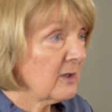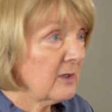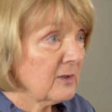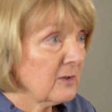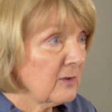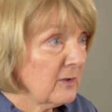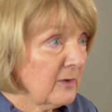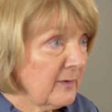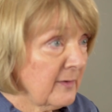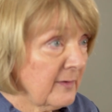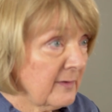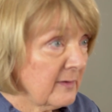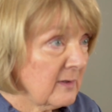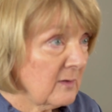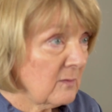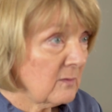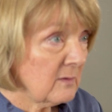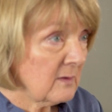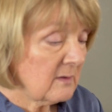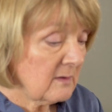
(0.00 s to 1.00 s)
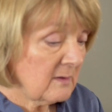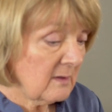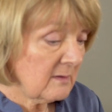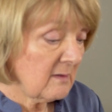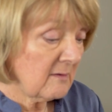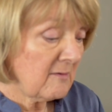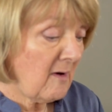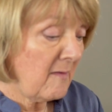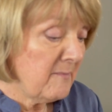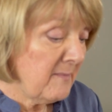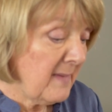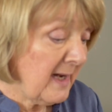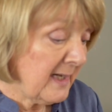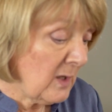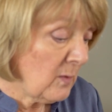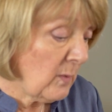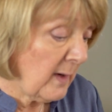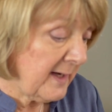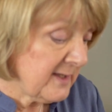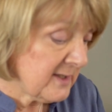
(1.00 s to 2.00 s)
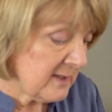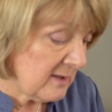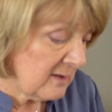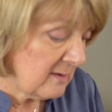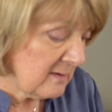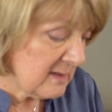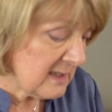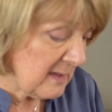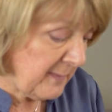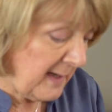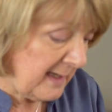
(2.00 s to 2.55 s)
can learn, that there are many ways to use a